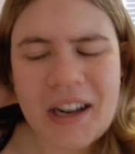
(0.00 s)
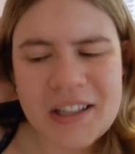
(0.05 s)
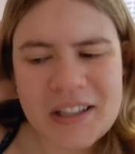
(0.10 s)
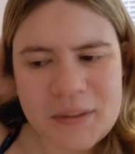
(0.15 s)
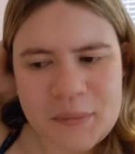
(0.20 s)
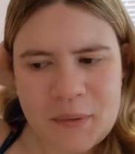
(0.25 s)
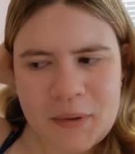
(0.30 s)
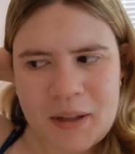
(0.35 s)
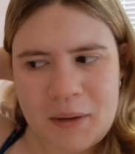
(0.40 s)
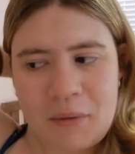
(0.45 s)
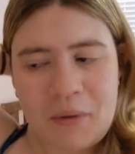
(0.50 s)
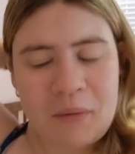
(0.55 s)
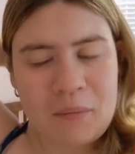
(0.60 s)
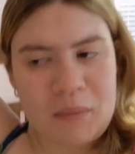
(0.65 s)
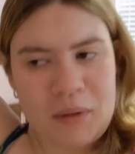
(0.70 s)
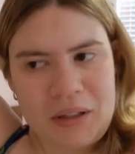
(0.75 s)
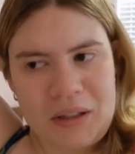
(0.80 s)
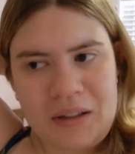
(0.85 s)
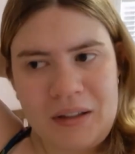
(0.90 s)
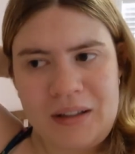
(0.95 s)
I just put them
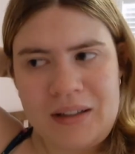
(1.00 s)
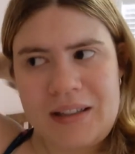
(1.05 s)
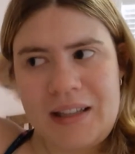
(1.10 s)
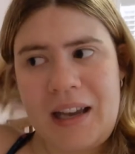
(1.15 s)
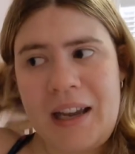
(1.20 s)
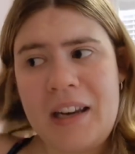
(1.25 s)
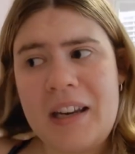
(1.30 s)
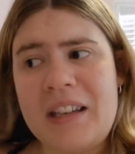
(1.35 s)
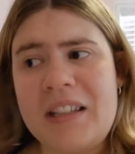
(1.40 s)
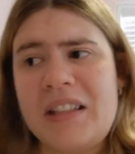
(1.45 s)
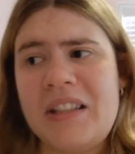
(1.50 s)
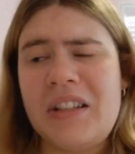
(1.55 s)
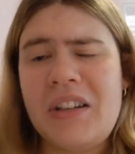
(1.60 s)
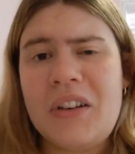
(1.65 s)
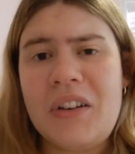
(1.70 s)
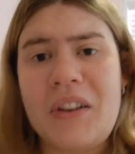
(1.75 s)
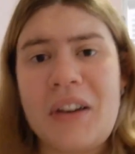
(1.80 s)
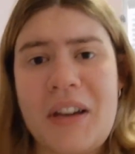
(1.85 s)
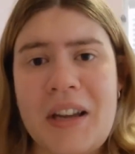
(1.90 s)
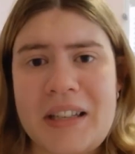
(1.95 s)
on because I need to
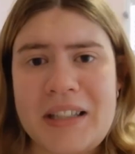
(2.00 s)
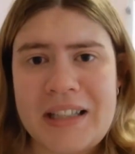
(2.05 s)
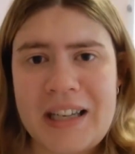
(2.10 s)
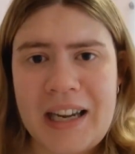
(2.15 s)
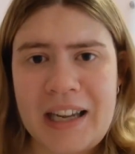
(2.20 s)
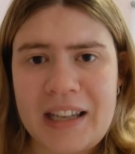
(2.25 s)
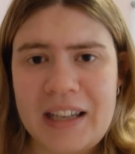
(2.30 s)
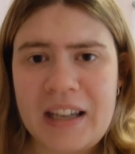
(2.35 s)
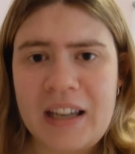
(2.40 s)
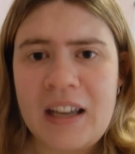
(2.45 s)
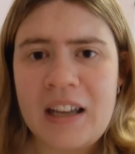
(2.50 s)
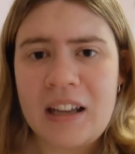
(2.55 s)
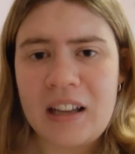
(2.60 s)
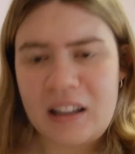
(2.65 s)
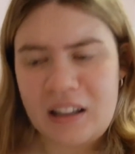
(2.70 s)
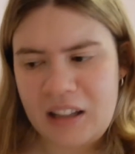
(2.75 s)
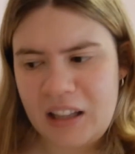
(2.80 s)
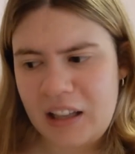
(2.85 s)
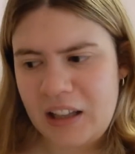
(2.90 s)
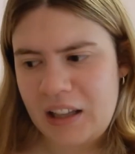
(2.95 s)
go and take
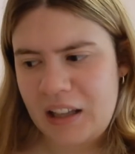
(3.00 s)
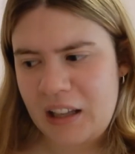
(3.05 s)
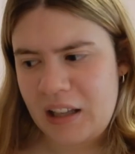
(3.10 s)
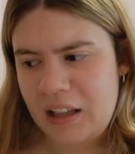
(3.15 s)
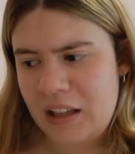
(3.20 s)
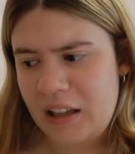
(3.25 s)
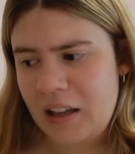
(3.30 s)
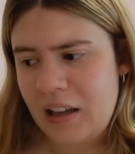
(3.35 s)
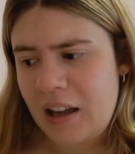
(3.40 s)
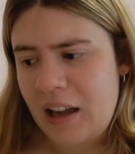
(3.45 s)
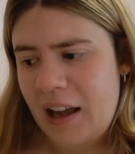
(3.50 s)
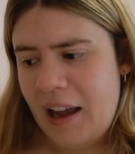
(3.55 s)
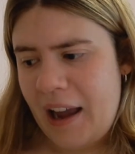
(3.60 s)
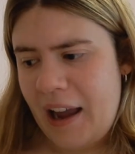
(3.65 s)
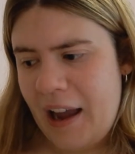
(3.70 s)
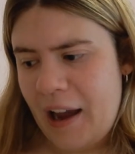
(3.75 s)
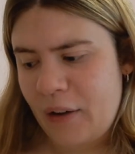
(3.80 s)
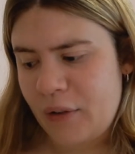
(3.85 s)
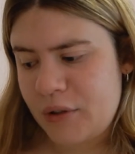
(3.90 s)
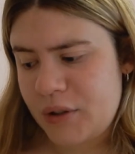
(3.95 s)
Lily
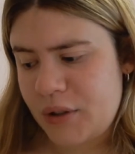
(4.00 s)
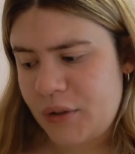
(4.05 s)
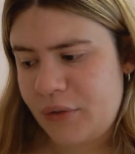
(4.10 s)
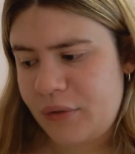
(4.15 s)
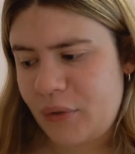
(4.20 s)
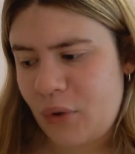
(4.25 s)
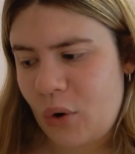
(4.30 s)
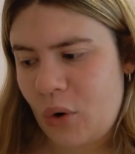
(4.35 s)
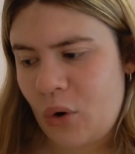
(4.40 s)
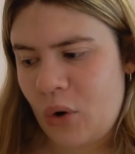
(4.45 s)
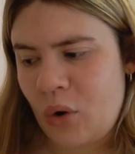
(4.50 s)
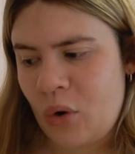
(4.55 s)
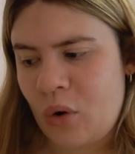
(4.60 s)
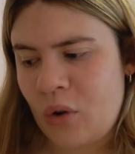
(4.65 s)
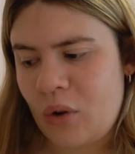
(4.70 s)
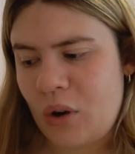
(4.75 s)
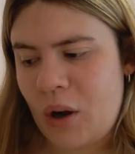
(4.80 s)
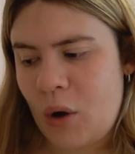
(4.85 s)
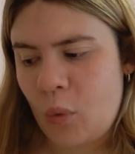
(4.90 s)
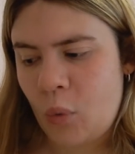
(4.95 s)
out
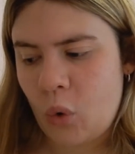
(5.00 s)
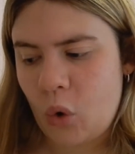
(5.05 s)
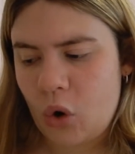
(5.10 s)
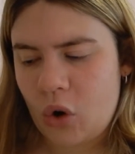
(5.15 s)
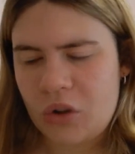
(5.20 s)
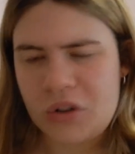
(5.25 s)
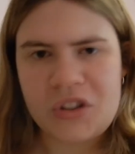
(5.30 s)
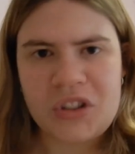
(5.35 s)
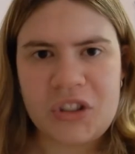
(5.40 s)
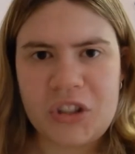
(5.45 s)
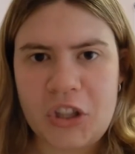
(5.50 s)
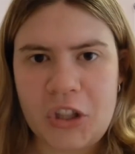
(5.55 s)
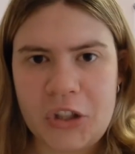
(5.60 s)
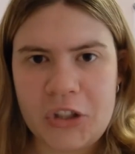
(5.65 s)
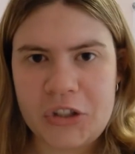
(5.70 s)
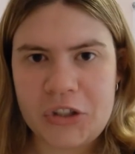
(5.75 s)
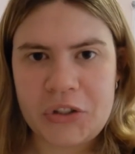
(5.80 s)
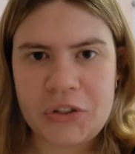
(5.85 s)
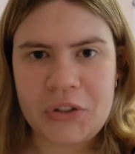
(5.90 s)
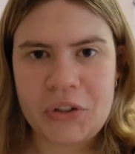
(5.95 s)
for a walk to
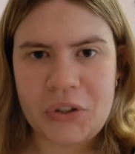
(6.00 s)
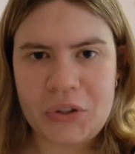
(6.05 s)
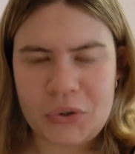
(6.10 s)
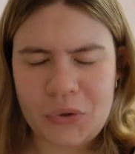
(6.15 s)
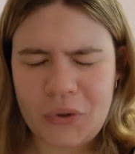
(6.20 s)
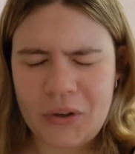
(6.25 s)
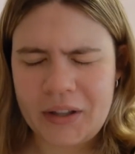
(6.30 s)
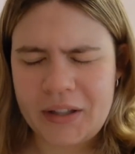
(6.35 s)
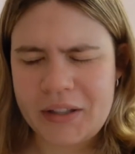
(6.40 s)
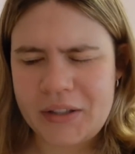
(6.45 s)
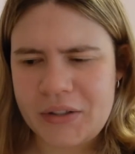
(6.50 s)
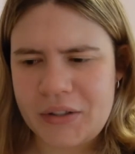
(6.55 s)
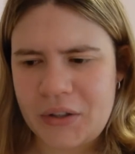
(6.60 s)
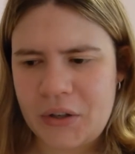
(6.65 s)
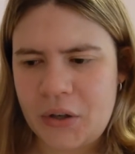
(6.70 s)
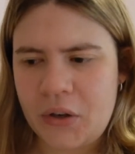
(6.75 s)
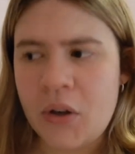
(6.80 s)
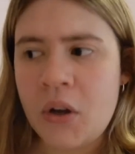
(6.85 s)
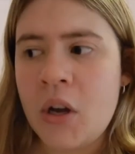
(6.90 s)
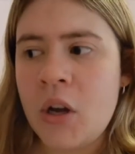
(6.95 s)
go to the toilet.
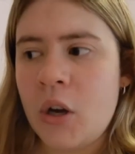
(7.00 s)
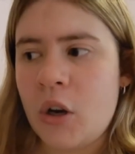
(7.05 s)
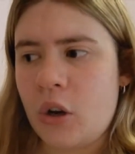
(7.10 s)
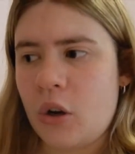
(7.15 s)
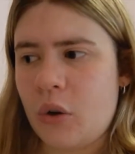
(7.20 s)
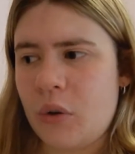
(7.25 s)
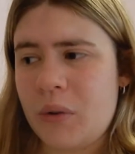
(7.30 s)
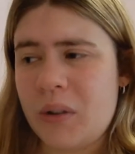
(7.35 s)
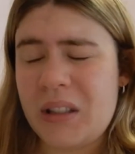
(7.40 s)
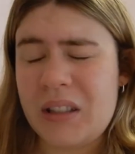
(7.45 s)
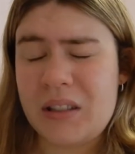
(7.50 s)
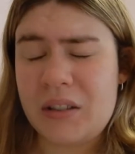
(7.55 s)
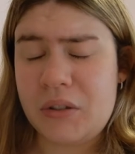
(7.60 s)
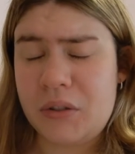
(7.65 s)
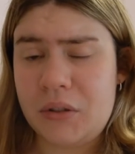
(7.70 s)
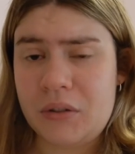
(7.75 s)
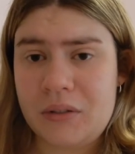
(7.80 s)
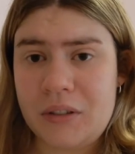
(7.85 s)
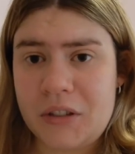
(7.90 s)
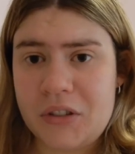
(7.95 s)
So all we
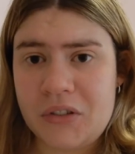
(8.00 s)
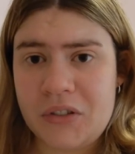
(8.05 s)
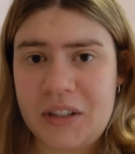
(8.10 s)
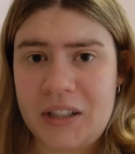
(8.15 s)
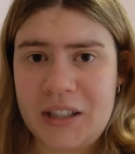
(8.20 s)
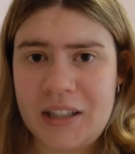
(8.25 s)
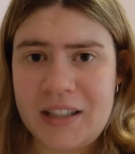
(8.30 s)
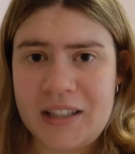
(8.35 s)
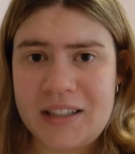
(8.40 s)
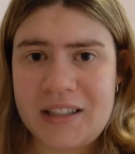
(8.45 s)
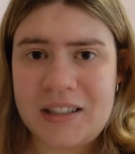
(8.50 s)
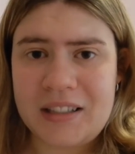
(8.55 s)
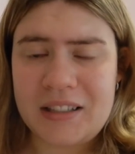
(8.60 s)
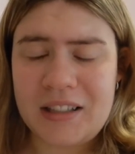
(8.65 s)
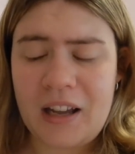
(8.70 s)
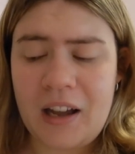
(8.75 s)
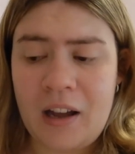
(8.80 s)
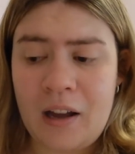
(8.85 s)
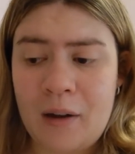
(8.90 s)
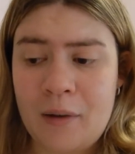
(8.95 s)
do literally, it's
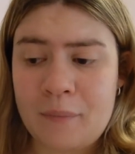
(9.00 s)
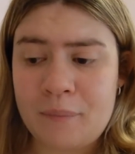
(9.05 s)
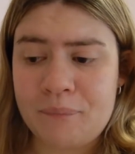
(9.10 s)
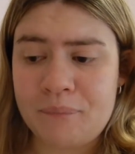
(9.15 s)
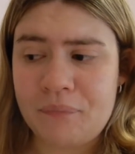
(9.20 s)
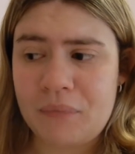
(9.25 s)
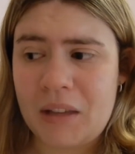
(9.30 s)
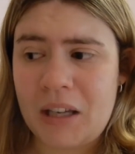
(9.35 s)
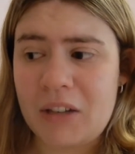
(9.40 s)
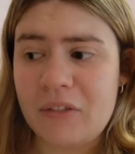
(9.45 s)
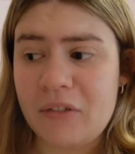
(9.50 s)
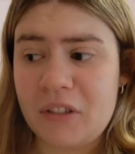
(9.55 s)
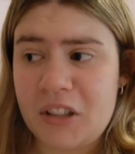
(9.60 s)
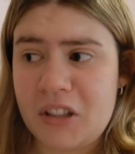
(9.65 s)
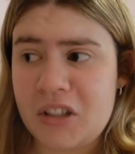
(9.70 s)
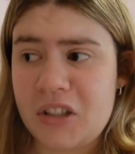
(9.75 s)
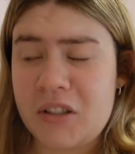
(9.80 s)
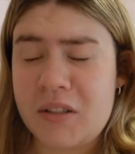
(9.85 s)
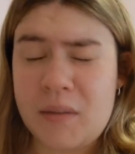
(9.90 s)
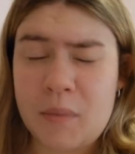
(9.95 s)
a
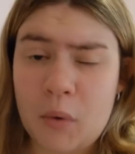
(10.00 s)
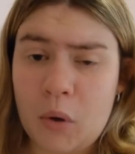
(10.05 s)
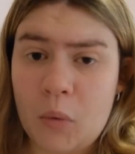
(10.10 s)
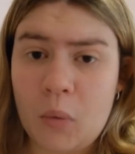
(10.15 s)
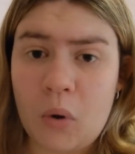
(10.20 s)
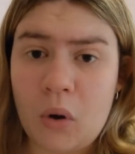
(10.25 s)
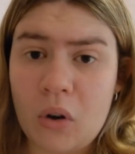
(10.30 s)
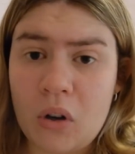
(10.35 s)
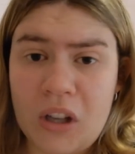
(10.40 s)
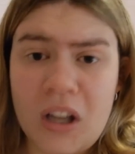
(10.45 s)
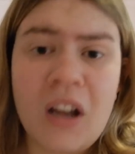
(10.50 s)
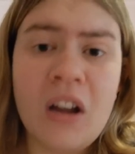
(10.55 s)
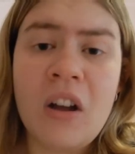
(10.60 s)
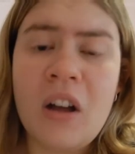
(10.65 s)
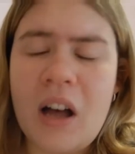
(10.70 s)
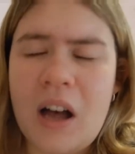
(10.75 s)
really small walk.